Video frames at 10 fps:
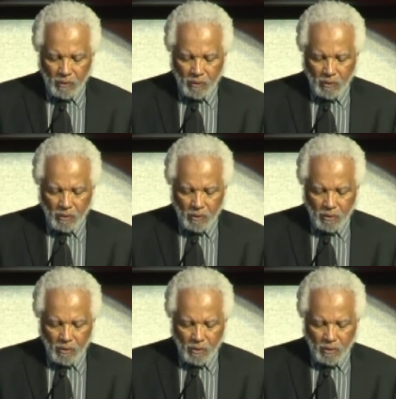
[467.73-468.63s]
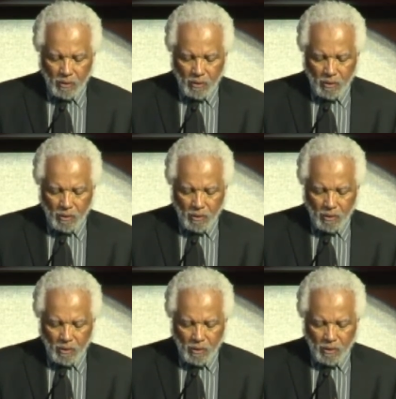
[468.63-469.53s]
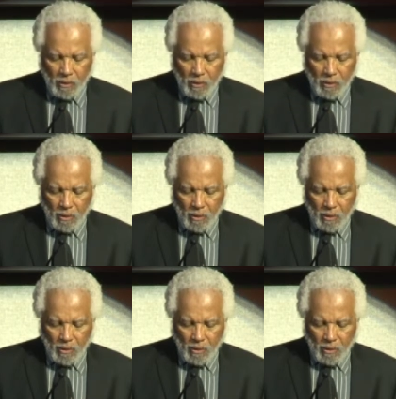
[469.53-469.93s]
Nothing is said.